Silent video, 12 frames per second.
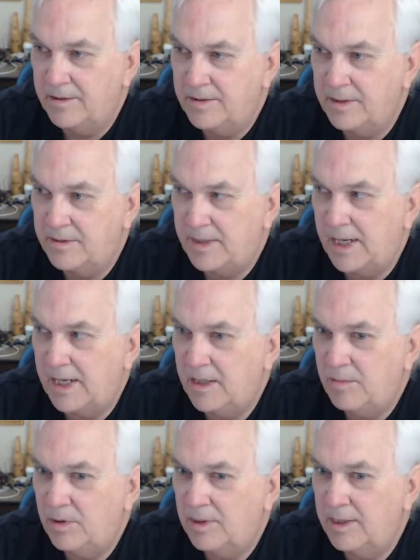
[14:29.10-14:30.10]

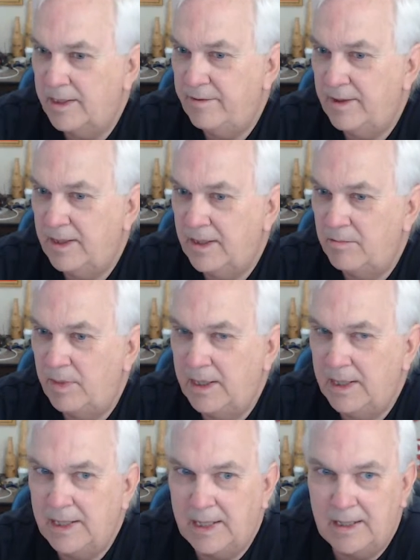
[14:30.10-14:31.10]
sustainable living and
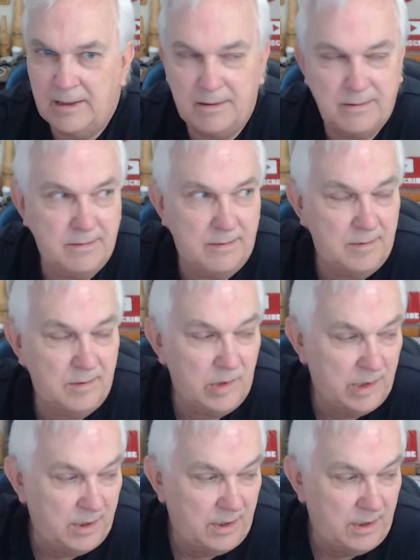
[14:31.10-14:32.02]
being out and